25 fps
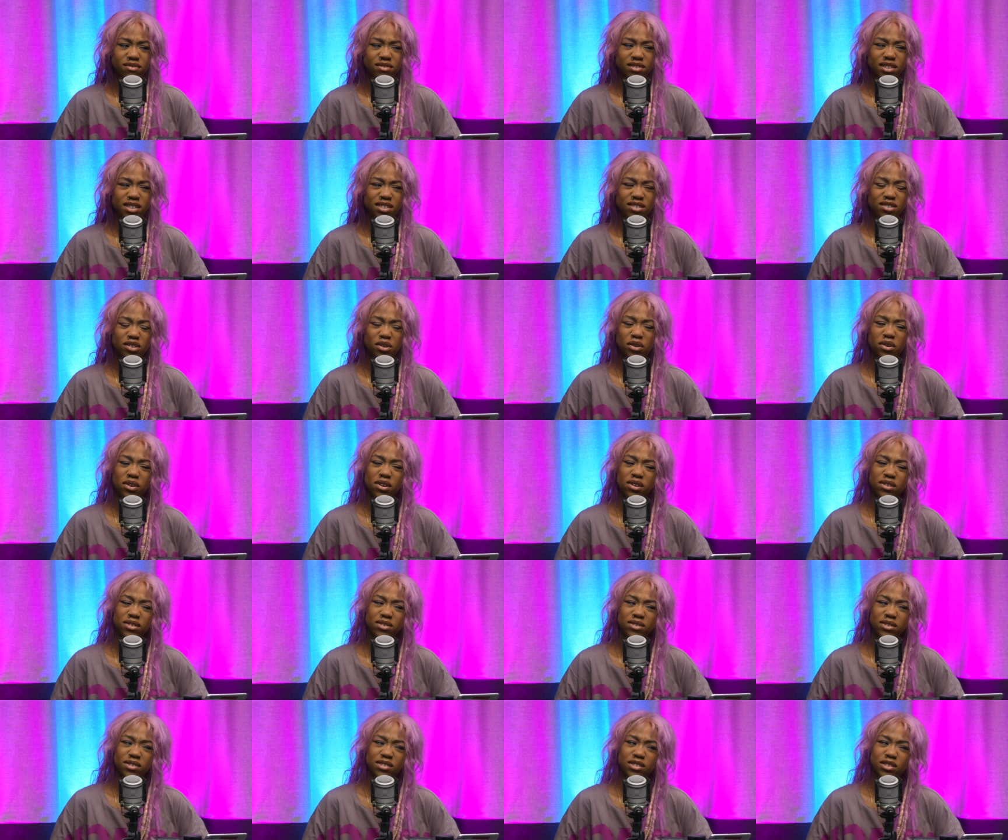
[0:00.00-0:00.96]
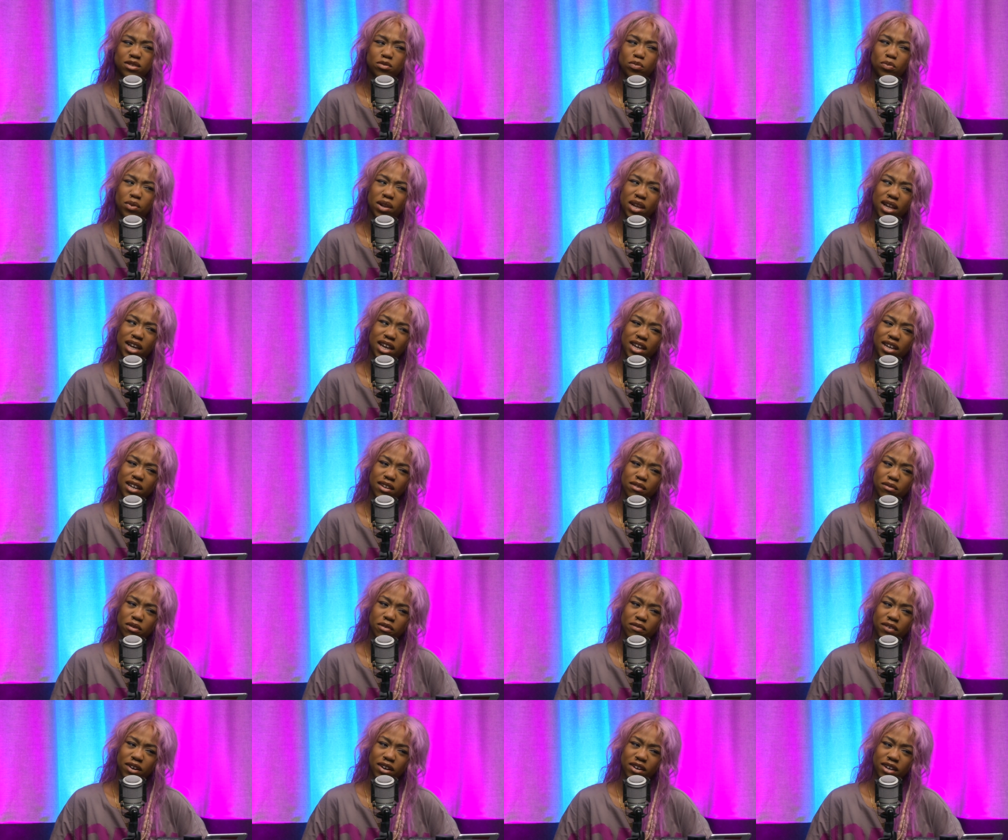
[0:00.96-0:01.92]
it's so hard to explain
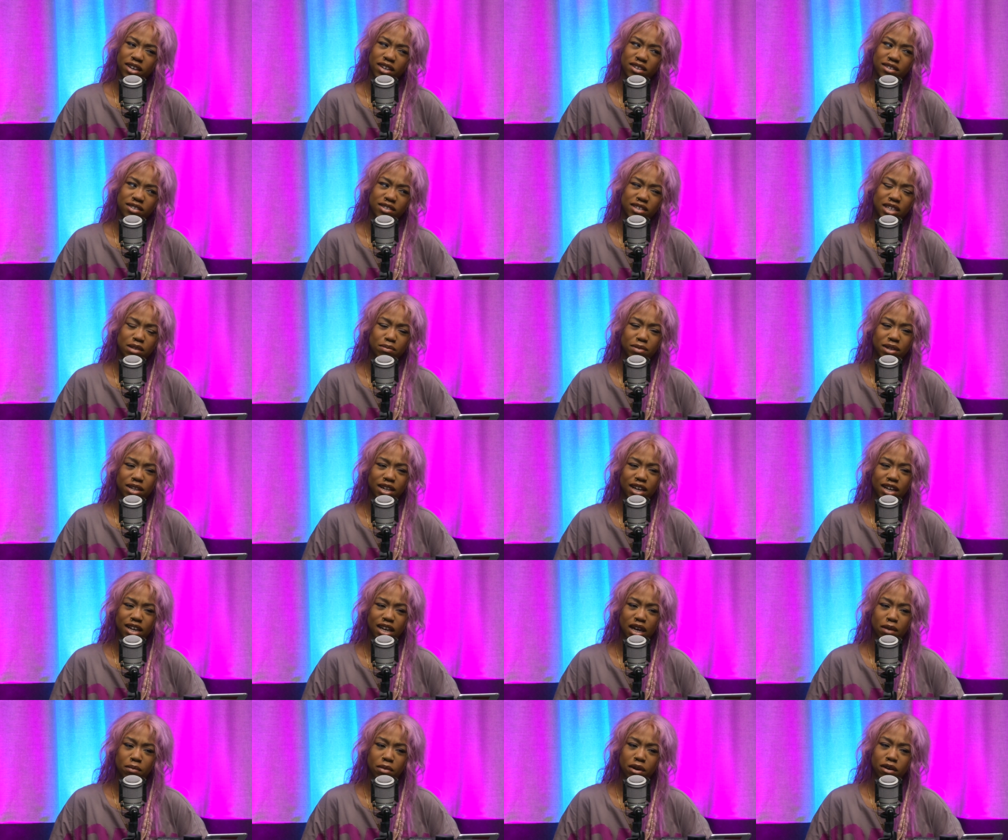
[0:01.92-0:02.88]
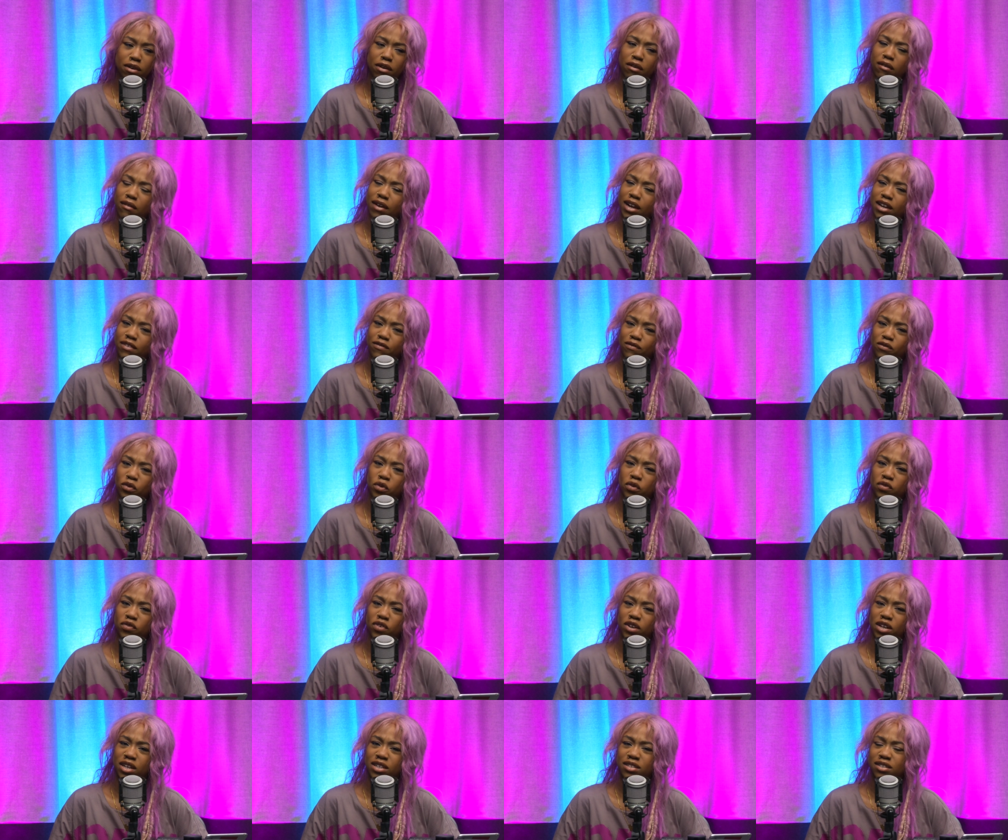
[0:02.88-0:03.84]
without it seeming like I'm ungrateful
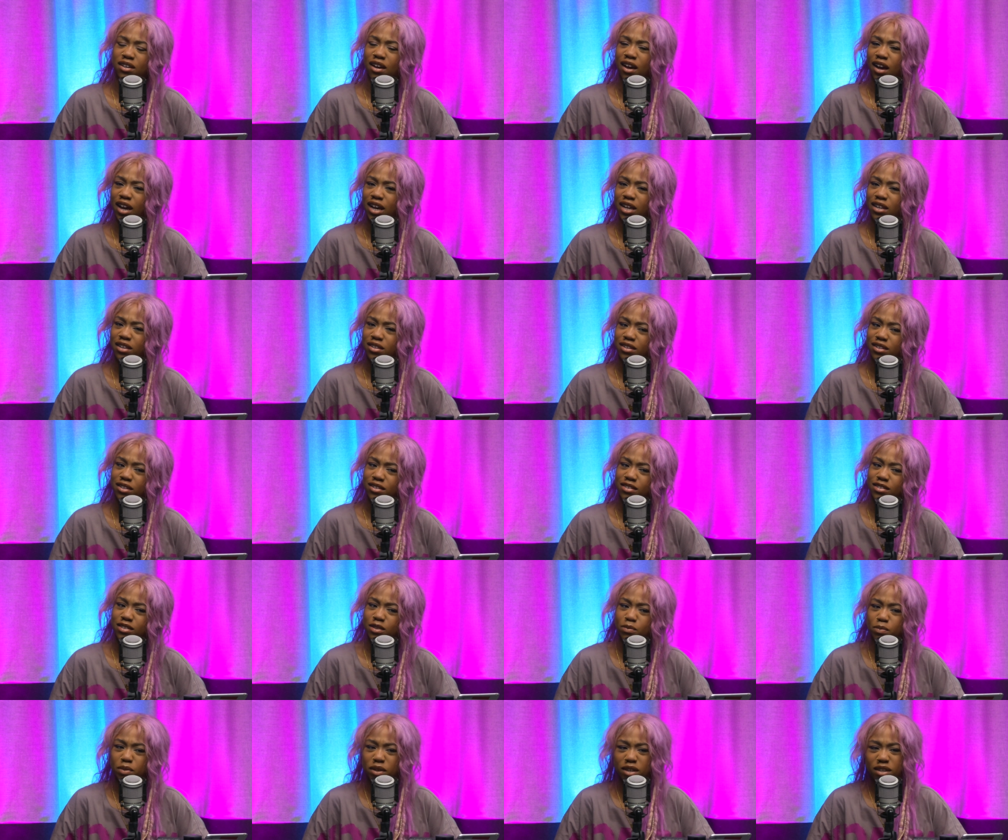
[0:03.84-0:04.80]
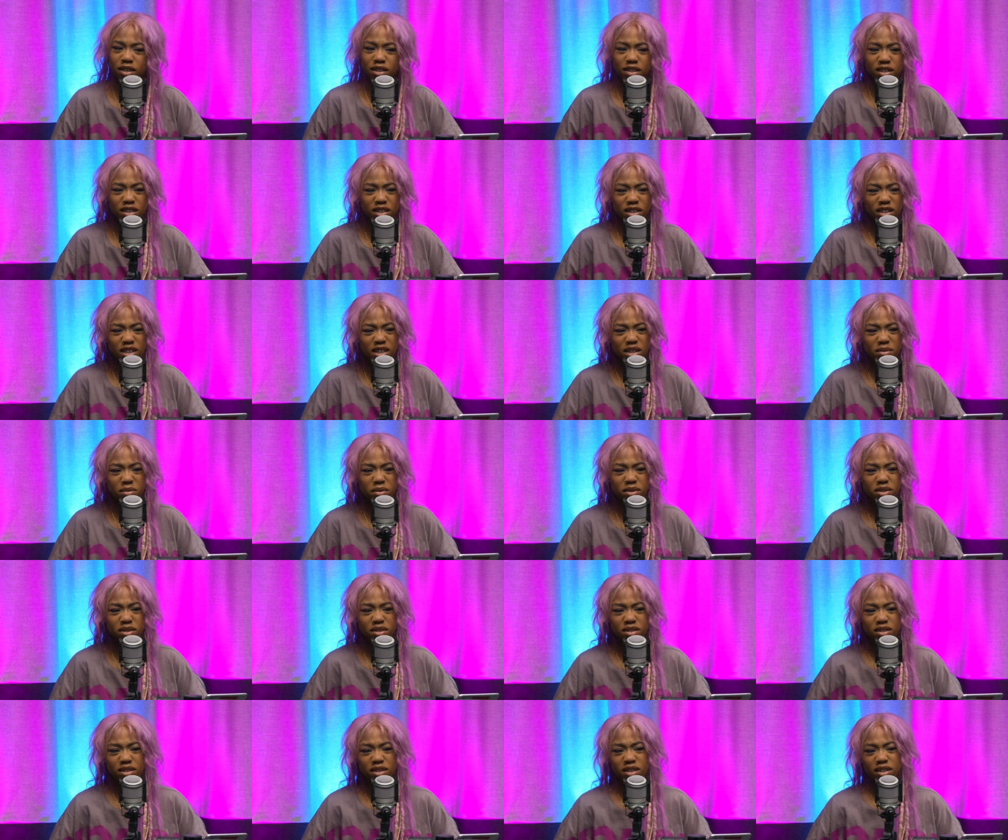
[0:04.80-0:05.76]
for his kindness, but he
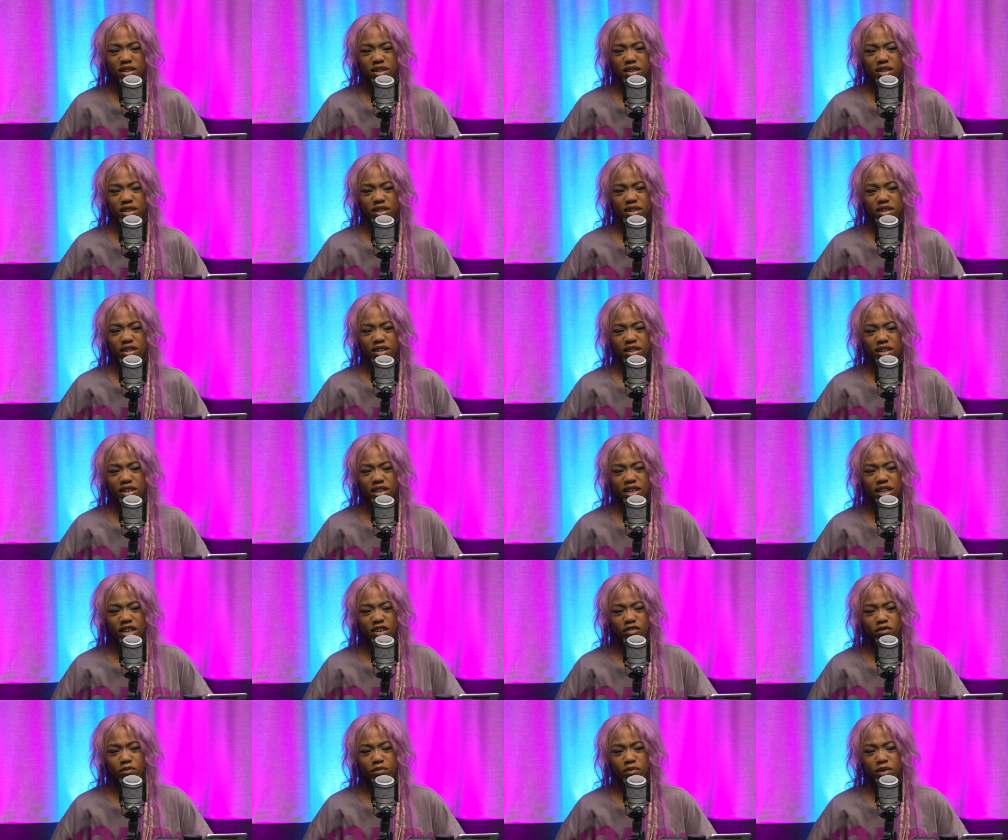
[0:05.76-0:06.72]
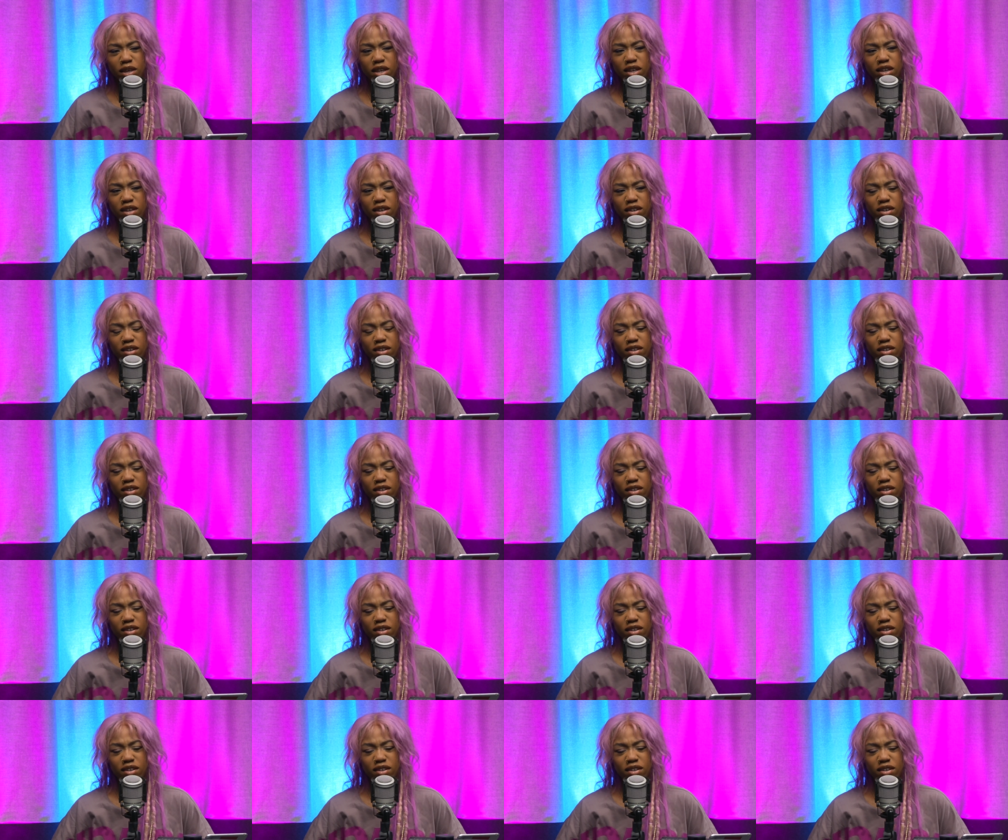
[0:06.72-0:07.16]
would give me